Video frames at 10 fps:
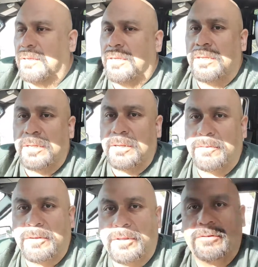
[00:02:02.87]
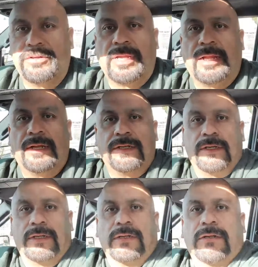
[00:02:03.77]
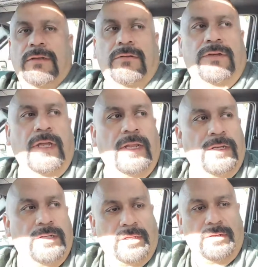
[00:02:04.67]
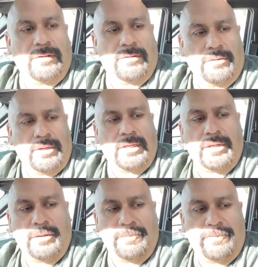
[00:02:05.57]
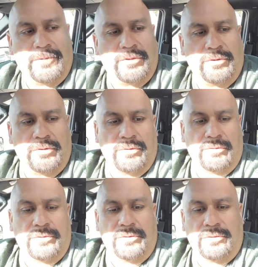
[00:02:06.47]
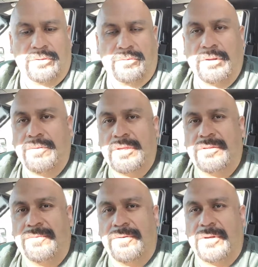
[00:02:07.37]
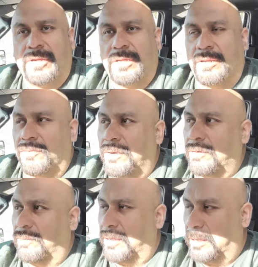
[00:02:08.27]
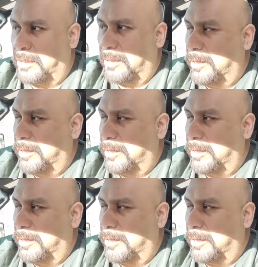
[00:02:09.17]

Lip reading: and that was a little challenging. It was challenging, and to do 3 weeks of work in 1 week.